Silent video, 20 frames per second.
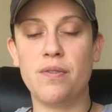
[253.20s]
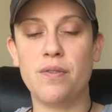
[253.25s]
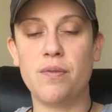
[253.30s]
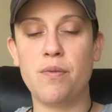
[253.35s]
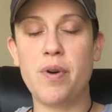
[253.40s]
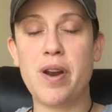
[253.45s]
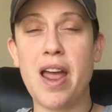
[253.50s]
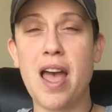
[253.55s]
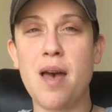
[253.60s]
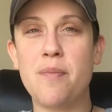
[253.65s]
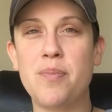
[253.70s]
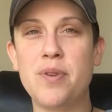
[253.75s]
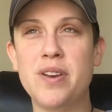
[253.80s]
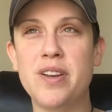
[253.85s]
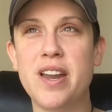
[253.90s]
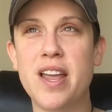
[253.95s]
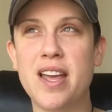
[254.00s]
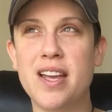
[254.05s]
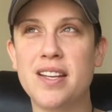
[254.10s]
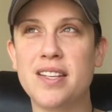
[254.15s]
what
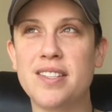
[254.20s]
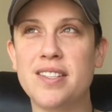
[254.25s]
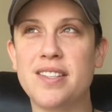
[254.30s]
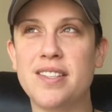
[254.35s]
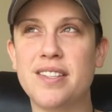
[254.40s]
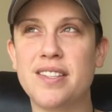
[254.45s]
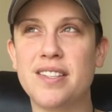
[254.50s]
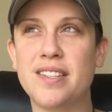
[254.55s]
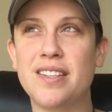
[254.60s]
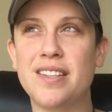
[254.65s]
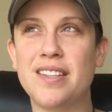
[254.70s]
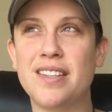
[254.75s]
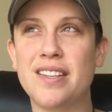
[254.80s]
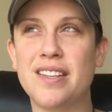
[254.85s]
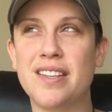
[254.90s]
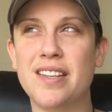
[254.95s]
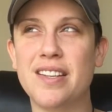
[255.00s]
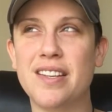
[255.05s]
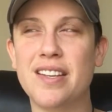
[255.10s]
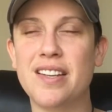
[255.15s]
happened next
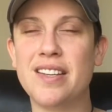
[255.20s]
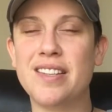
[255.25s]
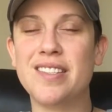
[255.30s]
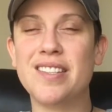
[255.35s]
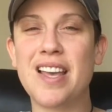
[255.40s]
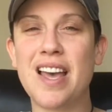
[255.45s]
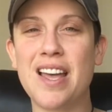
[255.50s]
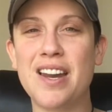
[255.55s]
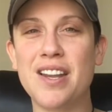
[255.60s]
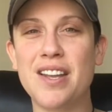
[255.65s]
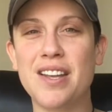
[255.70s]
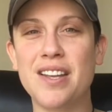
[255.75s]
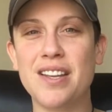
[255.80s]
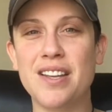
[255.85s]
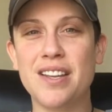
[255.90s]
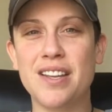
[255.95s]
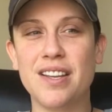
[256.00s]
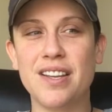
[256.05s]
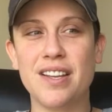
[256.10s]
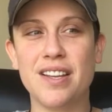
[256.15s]
is kind
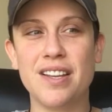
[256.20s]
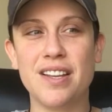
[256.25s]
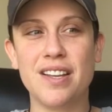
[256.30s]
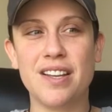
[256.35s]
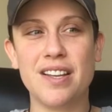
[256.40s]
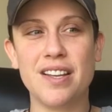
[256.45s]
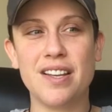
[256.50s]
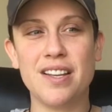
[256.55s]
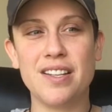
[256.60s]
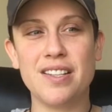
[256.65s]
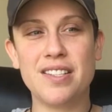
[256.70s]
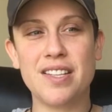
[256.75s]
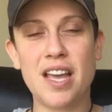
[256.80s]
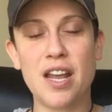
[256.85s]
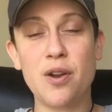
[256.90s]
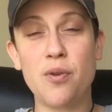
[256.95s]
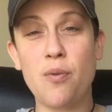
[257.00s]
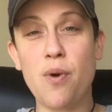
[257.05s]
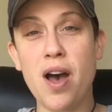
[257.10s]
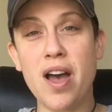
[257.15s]

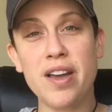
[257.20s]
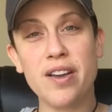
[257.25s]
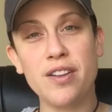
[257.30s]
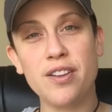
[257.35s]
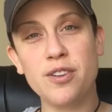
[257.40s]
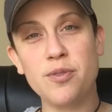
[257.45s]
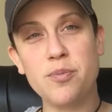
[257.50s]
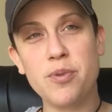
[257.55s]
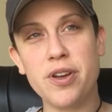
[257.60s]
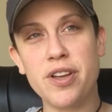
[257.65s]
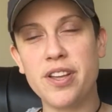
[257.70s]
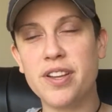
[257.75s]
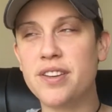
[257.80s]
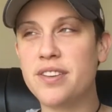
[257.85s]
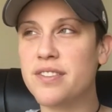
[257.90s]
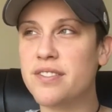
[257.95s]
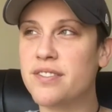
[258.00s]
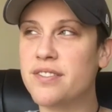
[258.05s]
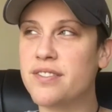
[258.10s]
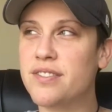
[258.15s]
of wild,
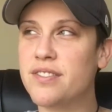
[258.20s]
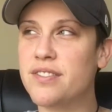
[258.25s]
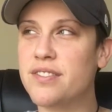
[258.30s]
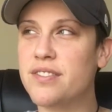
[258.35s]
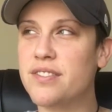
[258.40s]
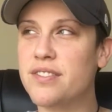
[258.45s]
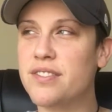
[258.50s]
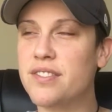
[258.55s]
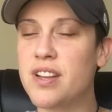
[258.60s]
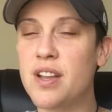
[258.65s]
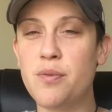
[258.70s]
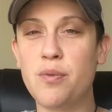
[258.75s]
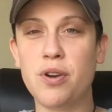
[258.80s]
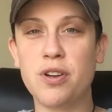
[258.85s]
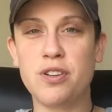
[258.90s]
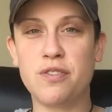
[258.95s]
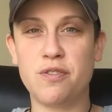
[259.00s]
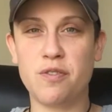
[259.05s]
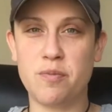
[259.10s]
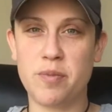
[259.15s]
but it
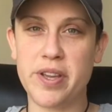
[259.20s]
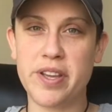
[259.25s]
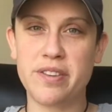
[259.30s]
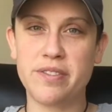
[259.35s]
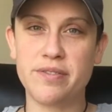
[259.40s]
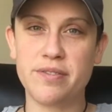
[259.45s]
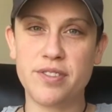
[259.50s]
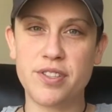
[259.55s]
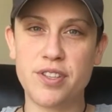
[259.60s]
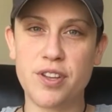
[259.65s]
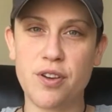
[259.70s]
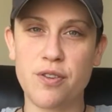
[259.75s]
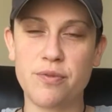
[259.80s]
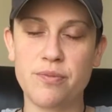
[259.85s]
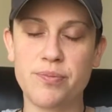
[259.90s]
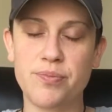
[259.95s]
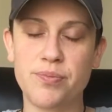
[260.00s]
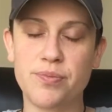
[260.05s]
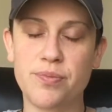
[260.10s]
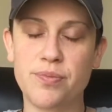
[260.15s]
worked for me, so
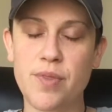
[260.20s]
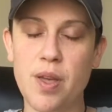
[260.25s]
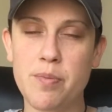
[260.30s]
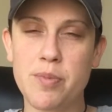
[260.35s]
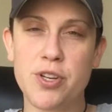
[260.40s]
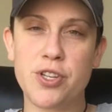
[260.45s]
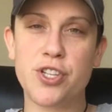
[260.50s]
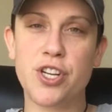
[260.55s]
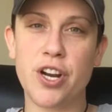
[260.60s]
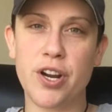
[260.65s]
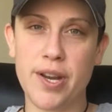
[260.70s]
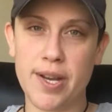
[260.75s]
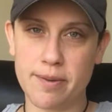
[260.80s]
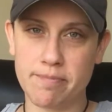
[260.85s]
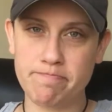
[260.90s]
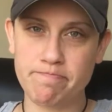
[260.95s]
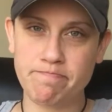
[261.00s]
I'm going to share it.